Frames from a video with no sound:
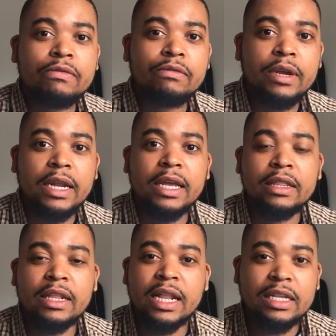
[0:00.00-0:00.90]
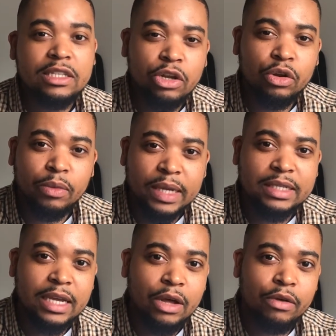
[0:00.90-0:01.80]
Really, I think that's the only way to
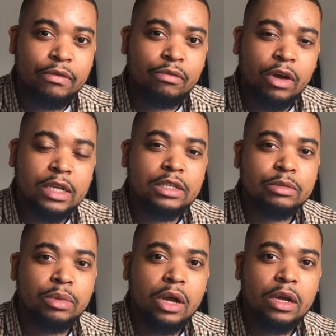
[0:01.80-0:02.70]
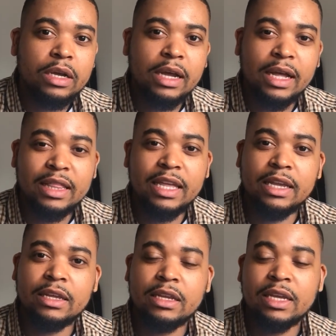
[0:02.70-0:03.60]
get over writer's block. I
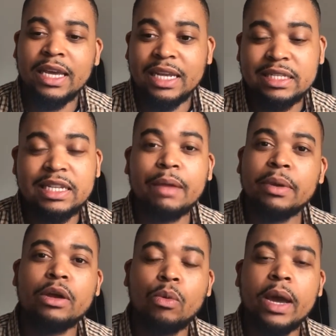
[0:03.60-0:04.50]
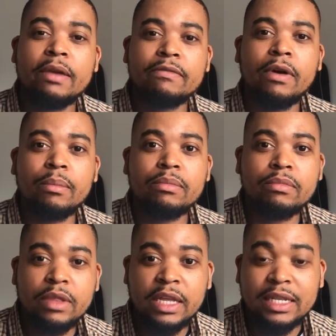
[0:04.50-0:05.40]
think it's stepping away from
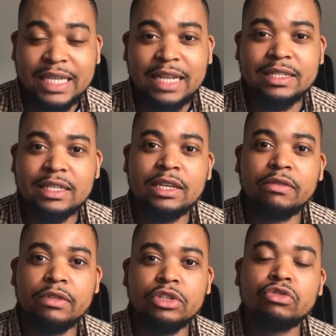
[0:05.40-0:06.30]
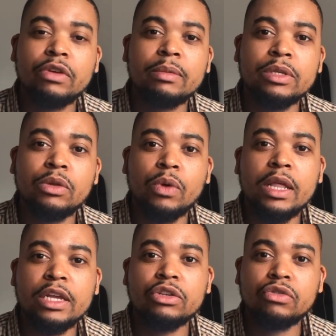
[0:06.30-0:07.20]
the intensity of the script, of the work
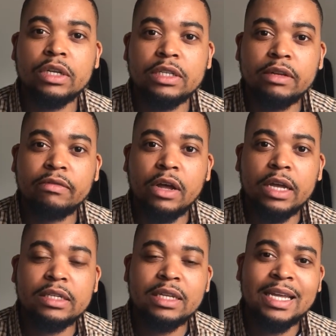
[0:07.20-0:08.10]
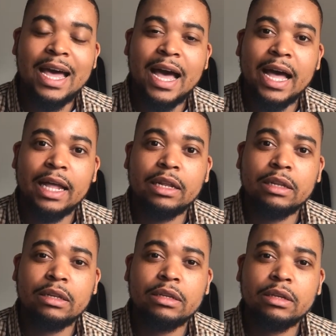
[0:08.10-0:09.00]
that you're trying to devise,
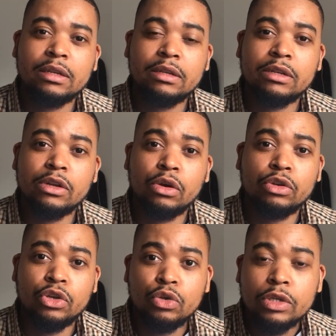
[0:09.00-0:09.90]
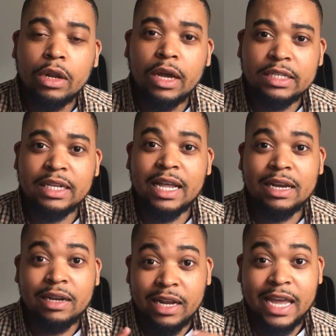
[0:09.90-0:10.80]
and utilizing that
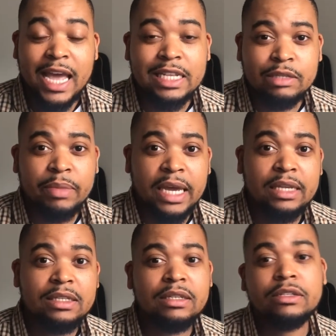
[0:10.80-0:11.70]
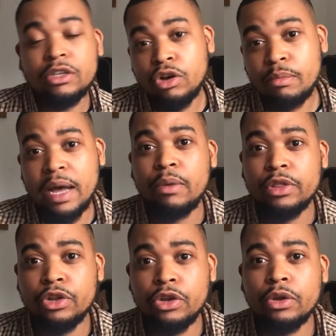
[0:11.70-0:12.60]
clear headspace to come back with
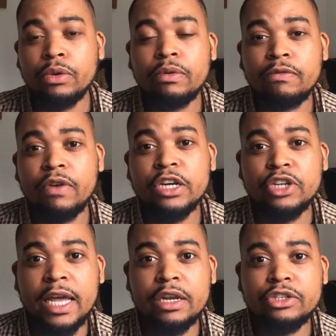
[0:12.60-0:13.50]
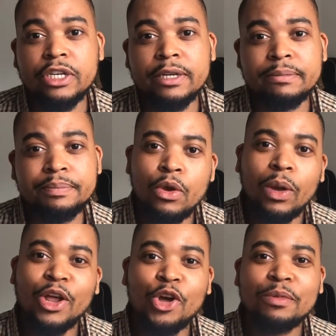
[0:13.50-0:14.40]
a new, fresh energy. Well,
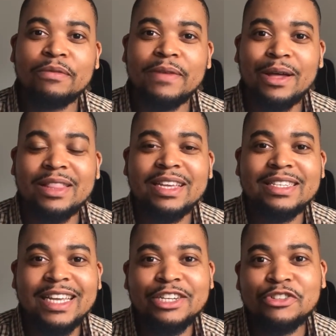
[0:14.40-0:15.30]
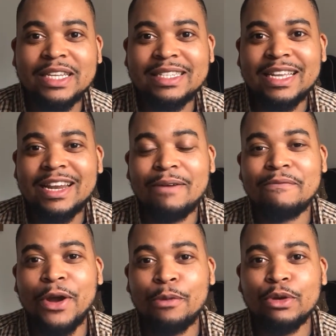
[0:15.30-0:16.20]
I hope you found this interesting. I'm
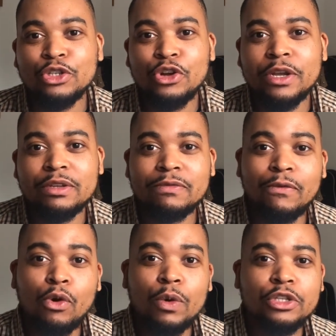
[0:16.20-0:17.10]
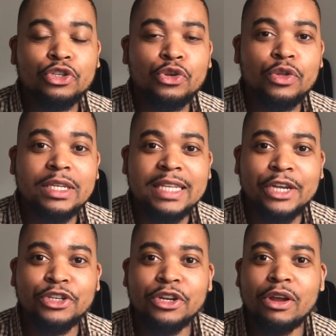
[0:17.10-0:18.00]
very much looking forward to the
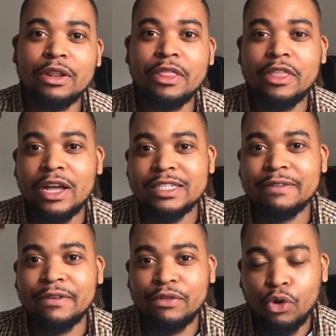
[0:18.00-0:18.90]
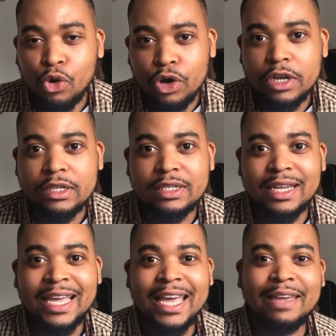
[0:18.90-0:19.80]
session on the 30th of August.
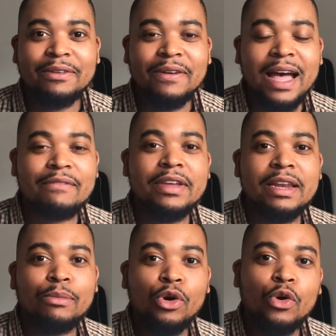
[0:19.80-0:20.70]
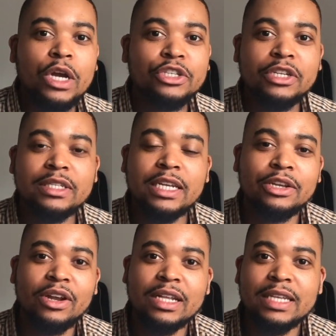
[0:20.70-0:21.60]
If you have any more questions that you'd
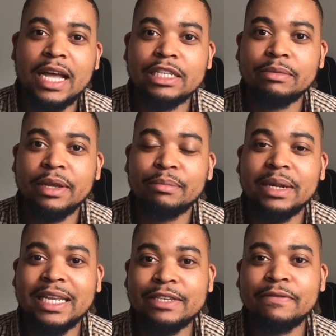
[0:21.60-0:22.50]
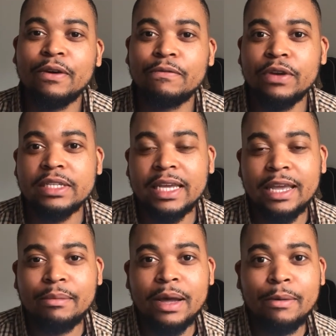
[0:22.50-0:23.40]
like to ask me, please feel free to
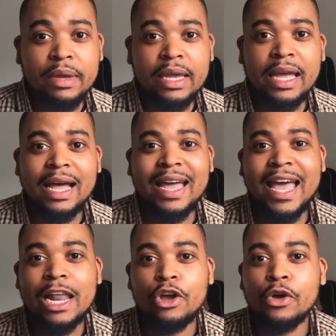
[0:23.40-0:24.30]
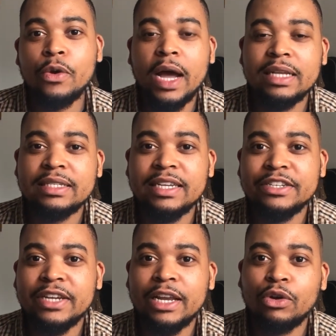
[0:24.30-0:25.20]
email me at
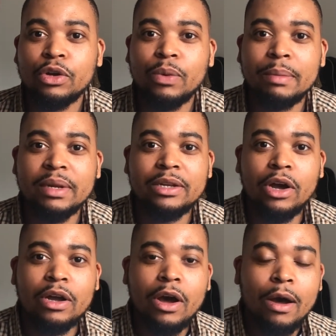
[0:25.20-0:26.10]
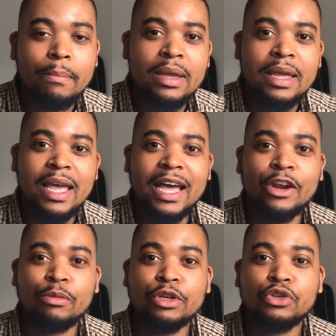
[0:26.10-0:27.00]
hello@cjloydwebley.com and
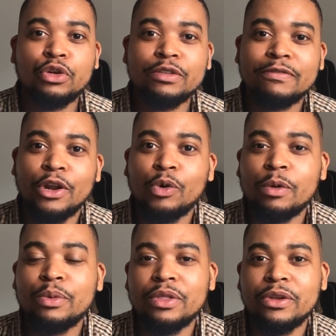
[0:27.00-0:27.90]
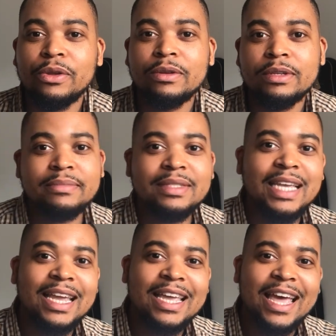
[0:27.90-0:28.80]
I'll be sure to follow up with you.
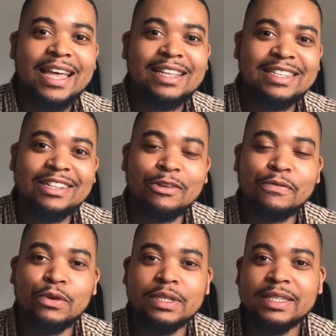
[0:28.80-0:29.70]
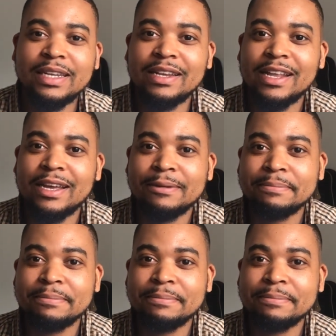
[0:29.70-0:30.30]
Take care. Look forward to seeing you there.